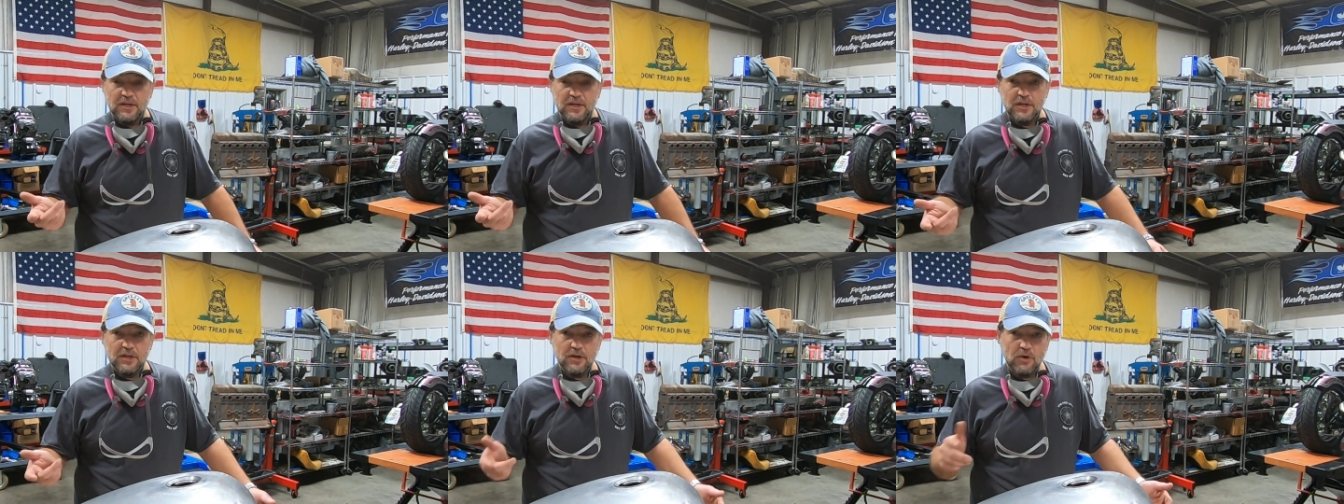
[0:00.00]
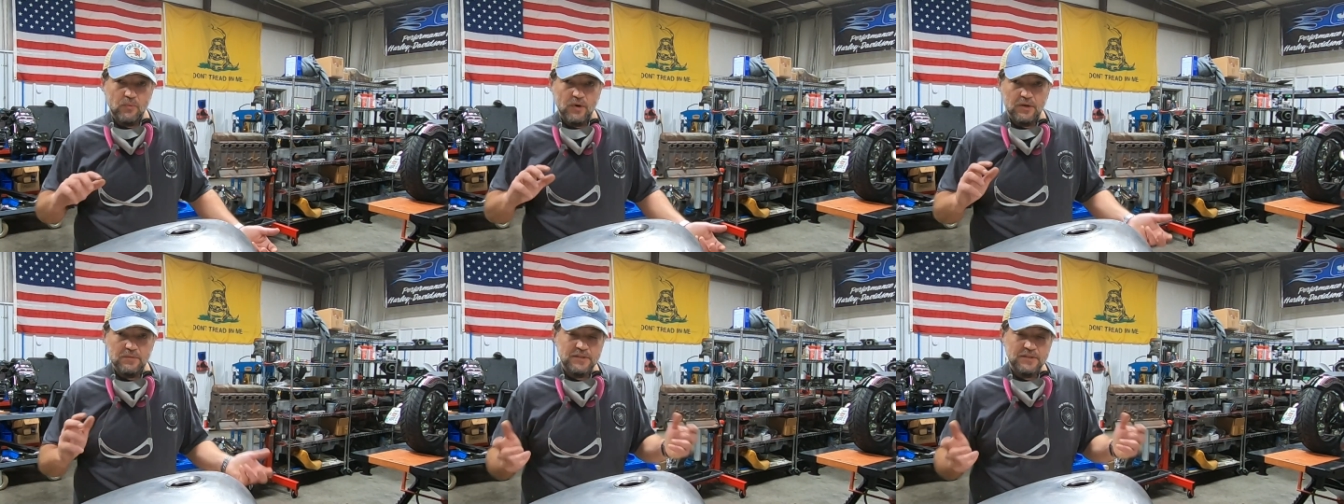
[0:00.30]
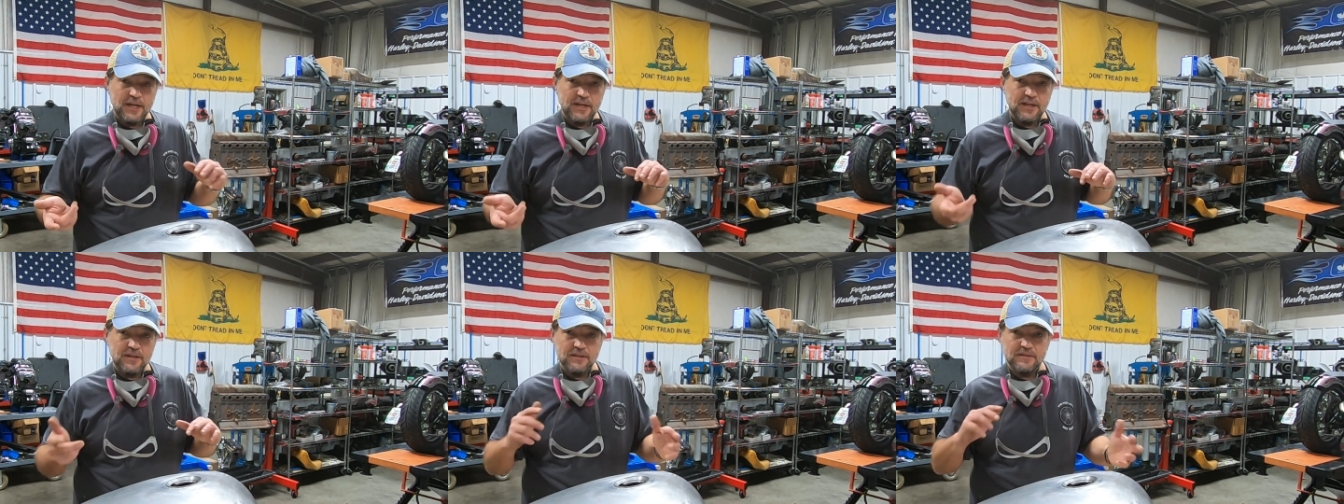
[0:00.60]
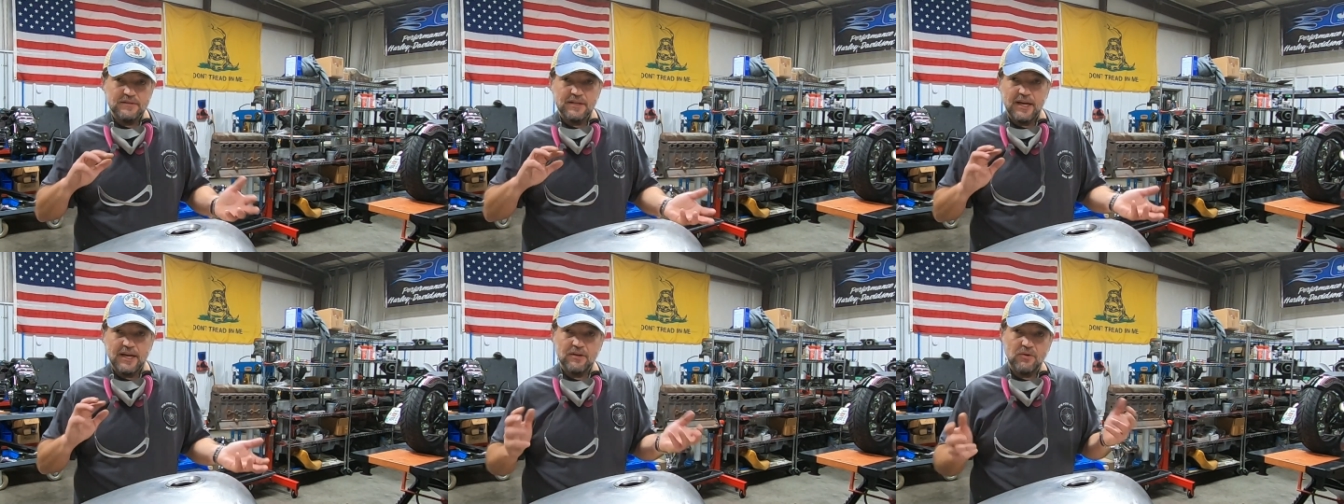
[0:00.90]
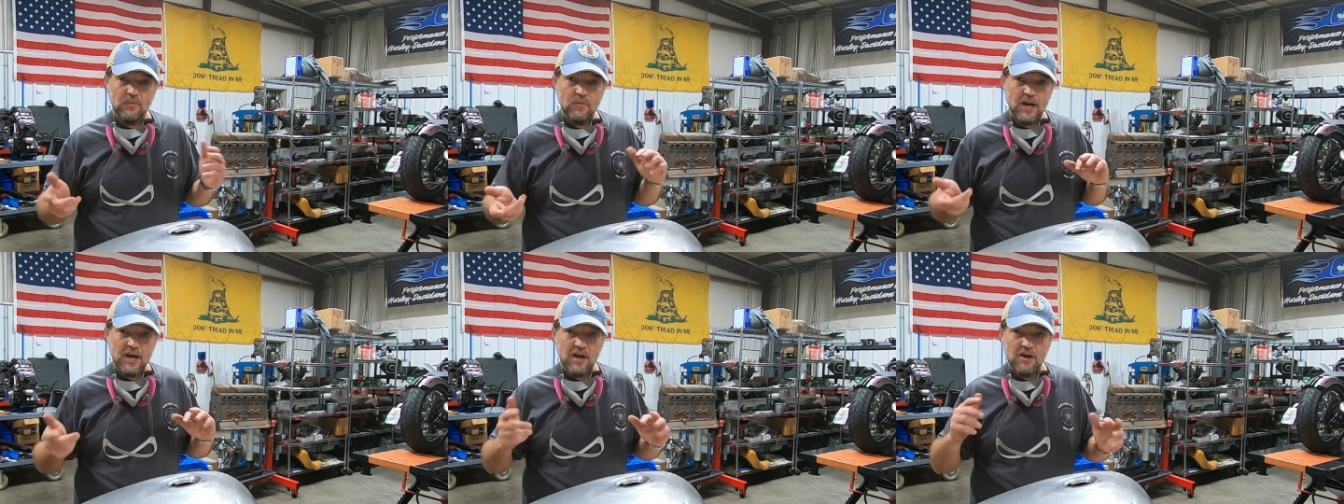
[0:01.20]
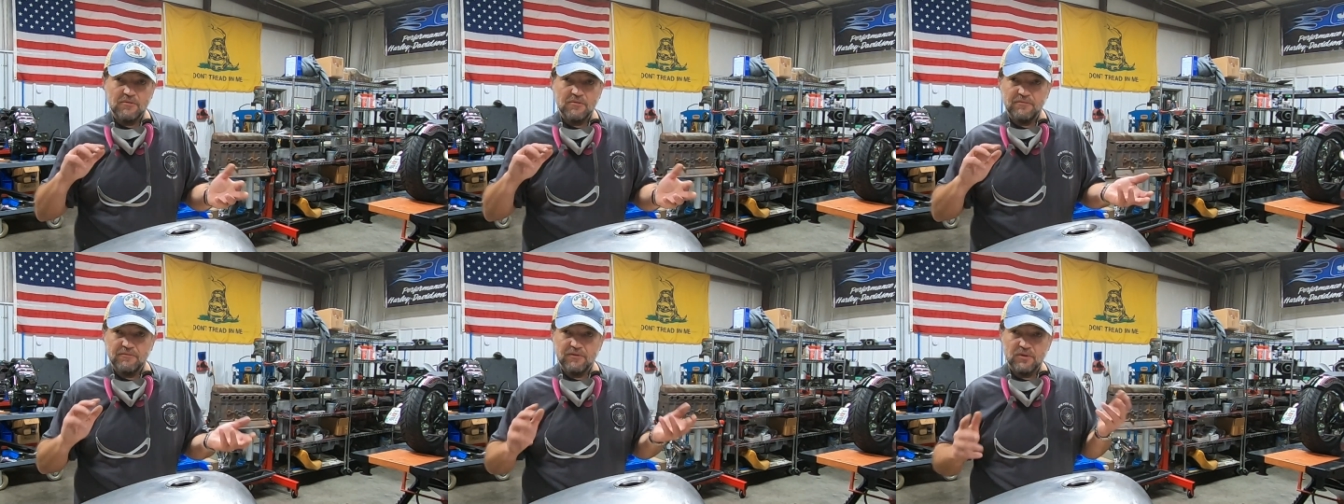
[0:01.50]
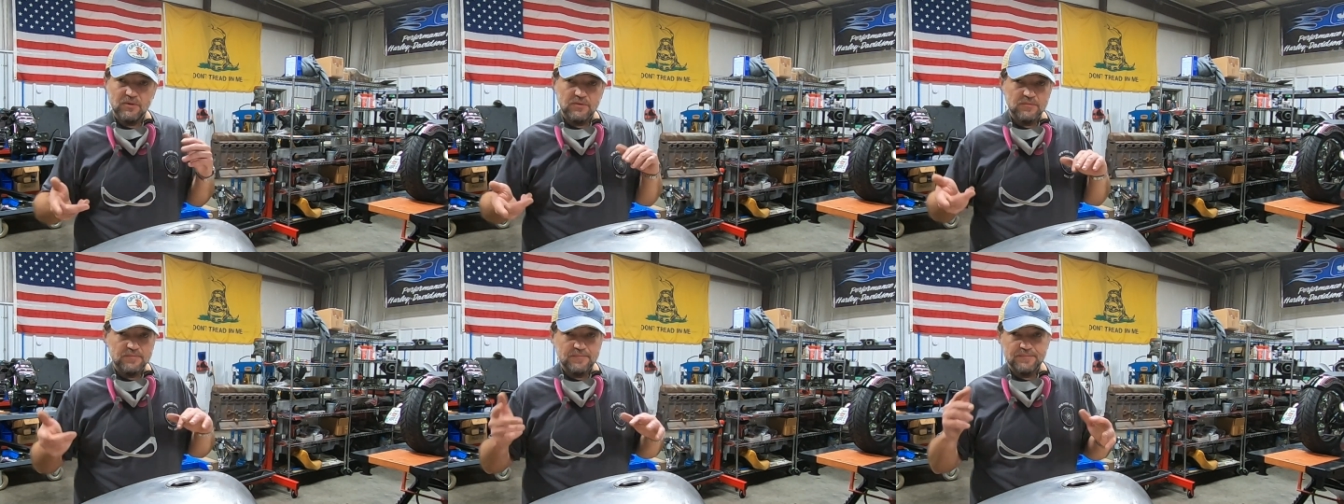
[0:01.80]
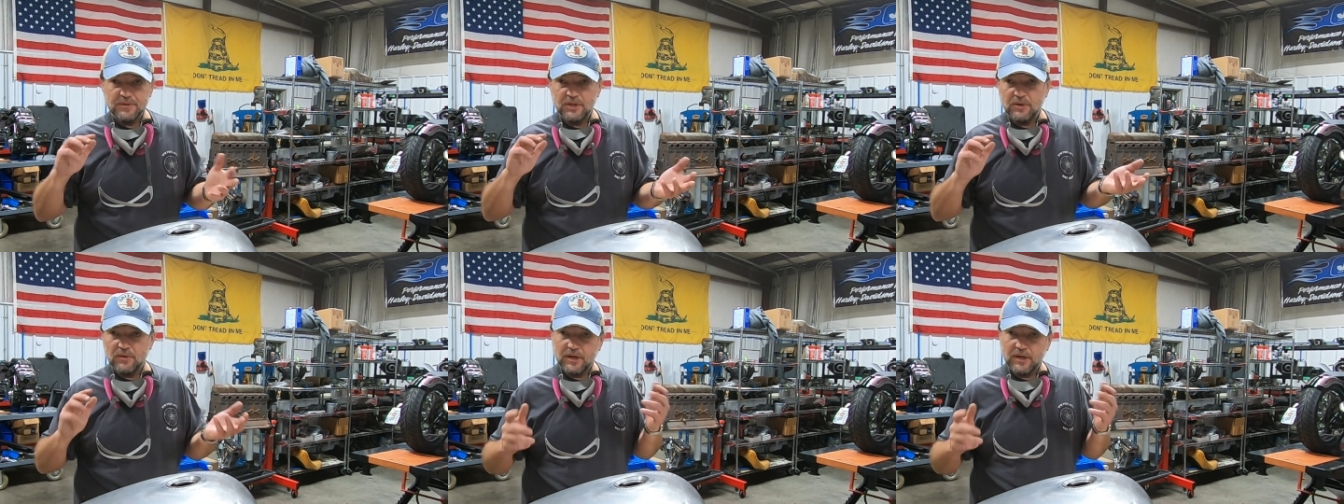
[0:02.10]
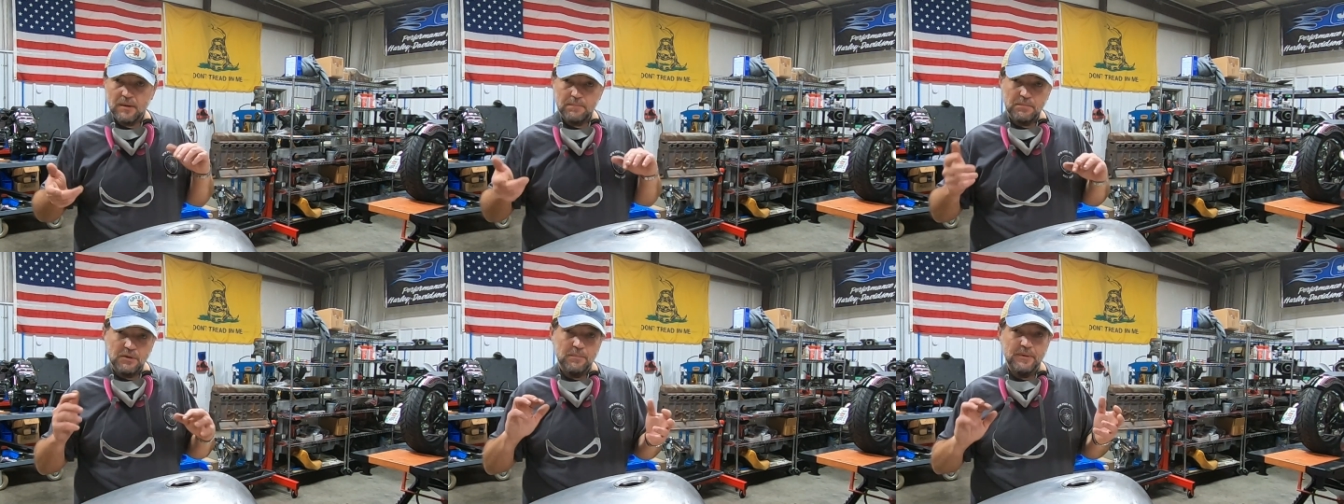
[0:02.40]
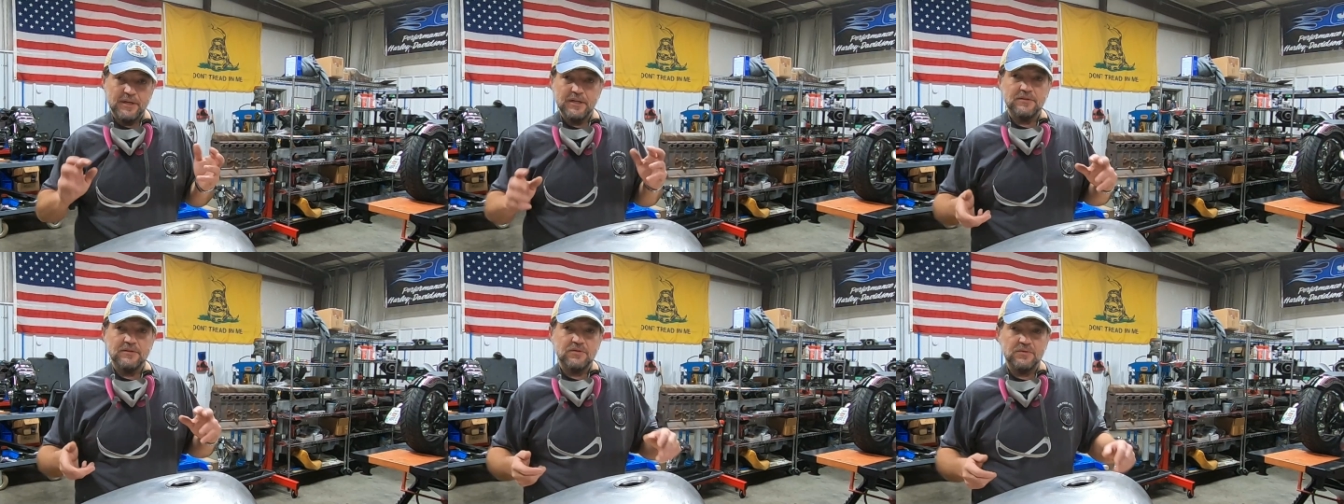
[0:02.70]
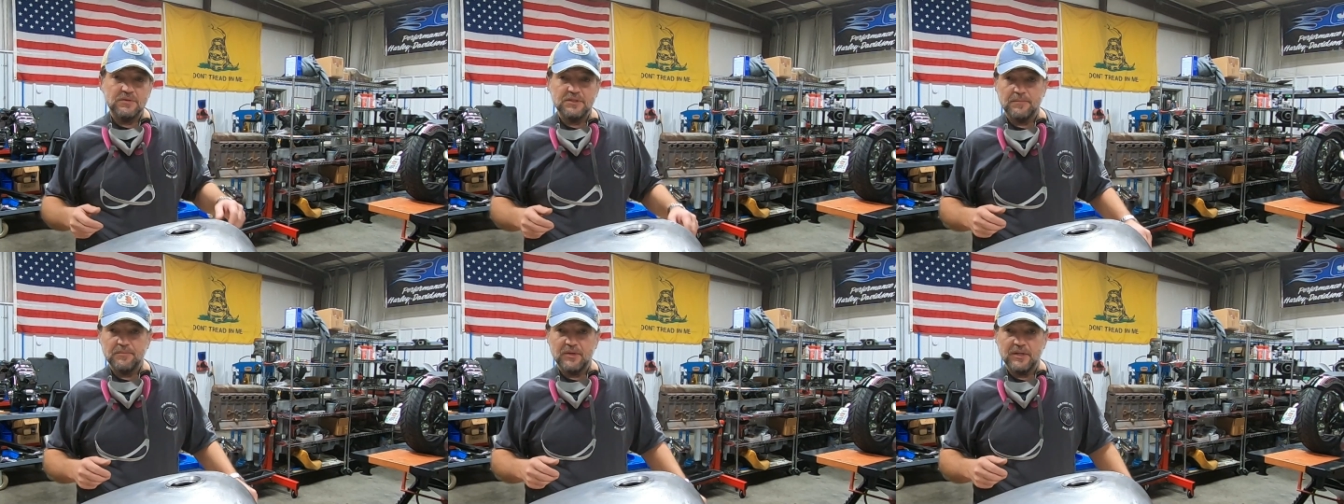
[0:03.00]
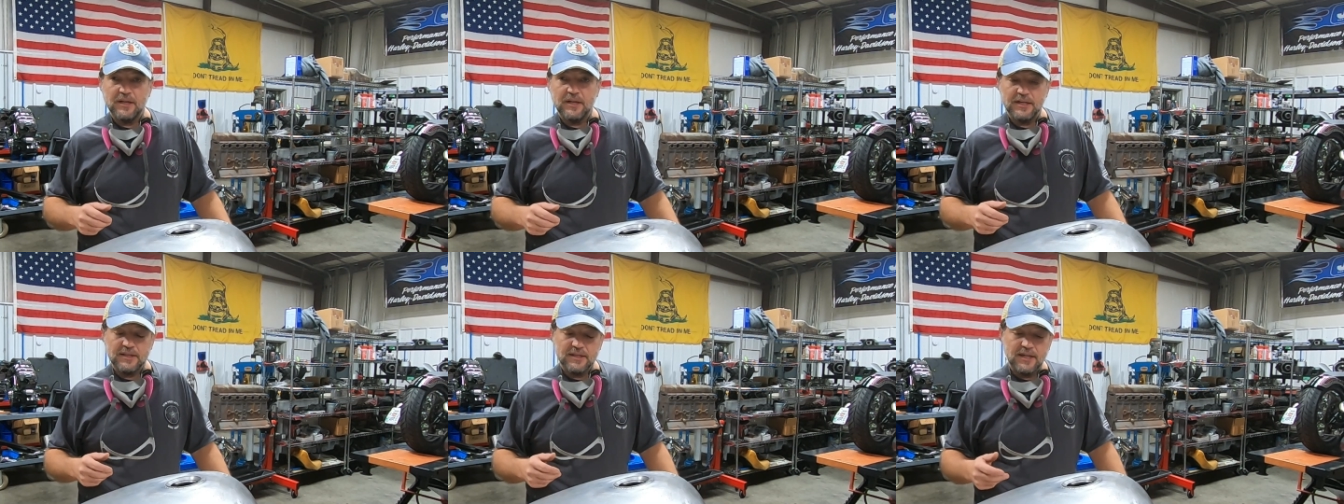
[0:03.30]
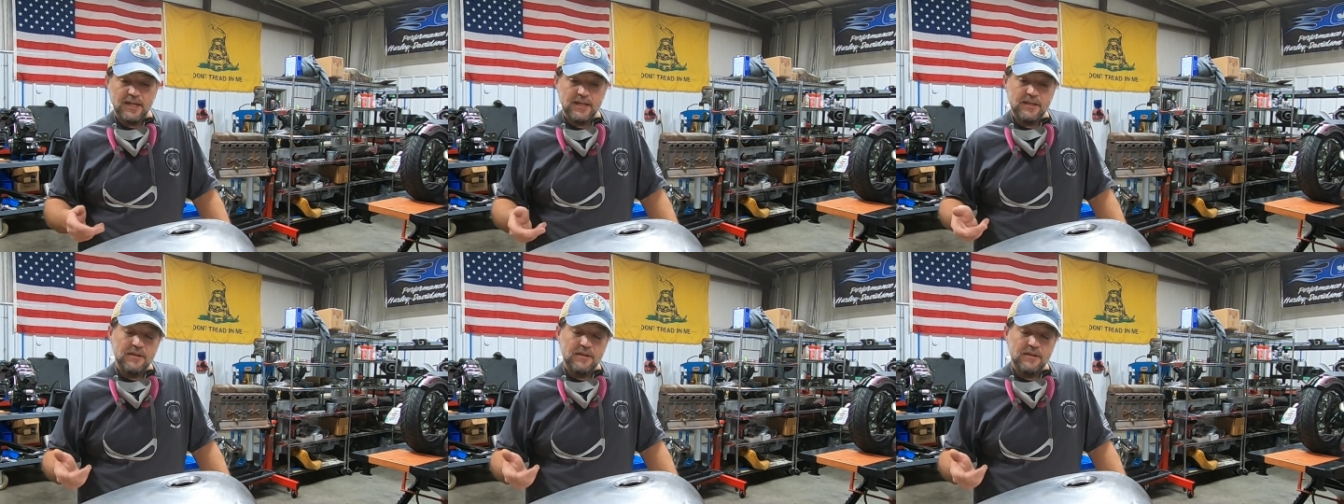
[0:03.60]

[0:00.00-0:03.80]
you know, rotating the tank around for you know a couple of minutes or something like that,